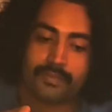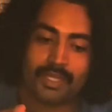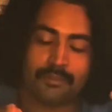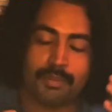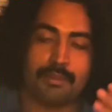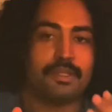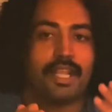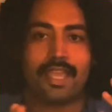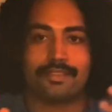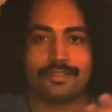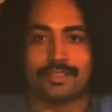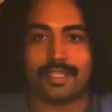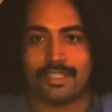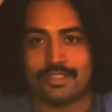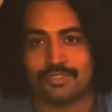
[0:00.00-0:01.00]
people that actually
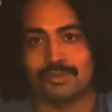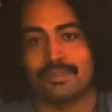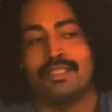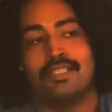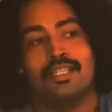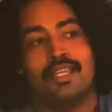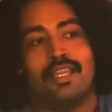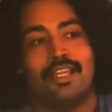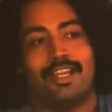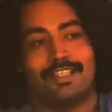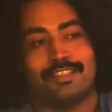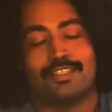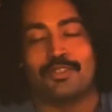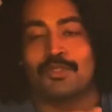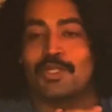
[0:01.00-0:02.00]
like history, I
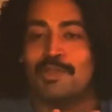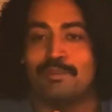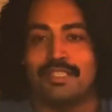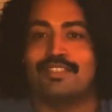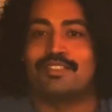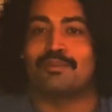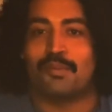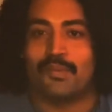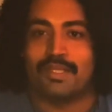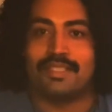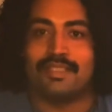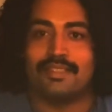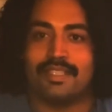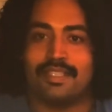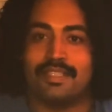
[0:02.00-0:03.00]
think you're going to be
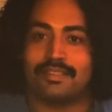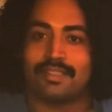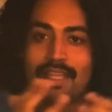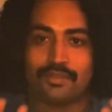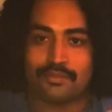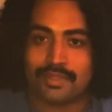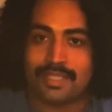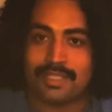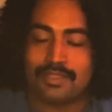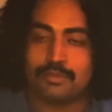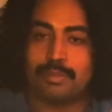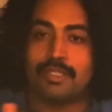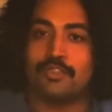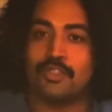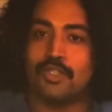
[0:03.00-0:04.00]
disappointed in a lot of things.
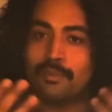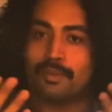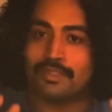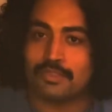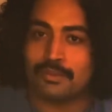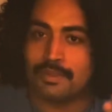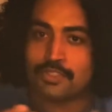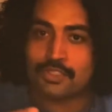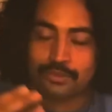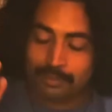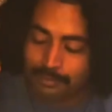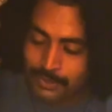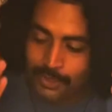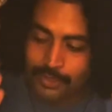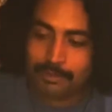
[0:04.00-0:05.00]
But if you go into it, just
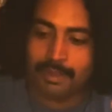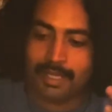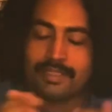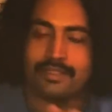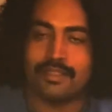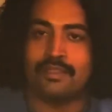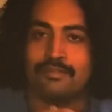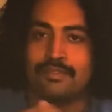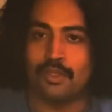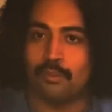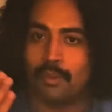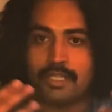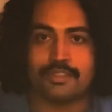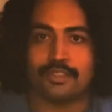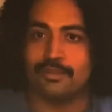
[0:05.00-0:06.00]
turn your mind off,
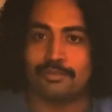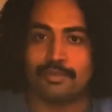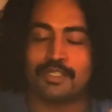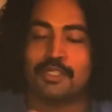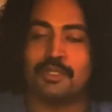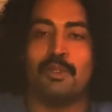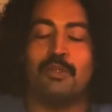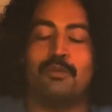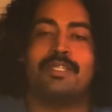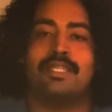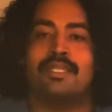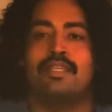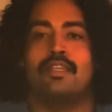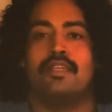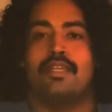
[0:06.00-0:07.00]
watch a fiction
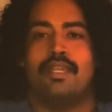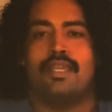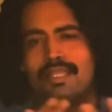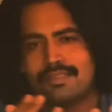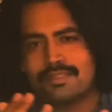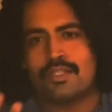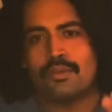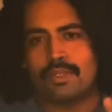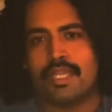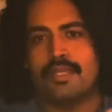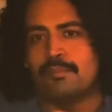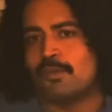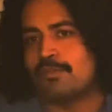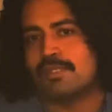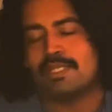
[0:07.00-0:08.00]
movie. It's an
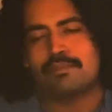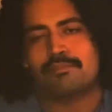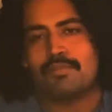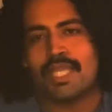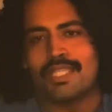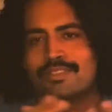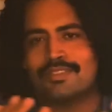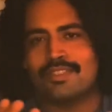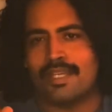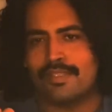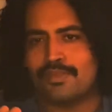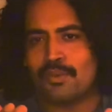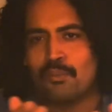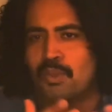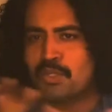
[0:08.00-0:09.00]
okay movie. It's
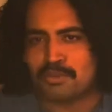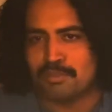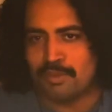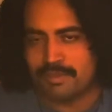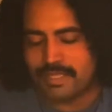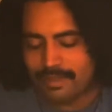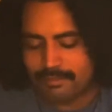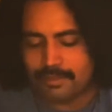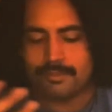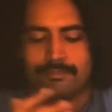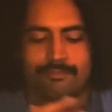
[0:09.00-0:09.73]
not the worst movie ever.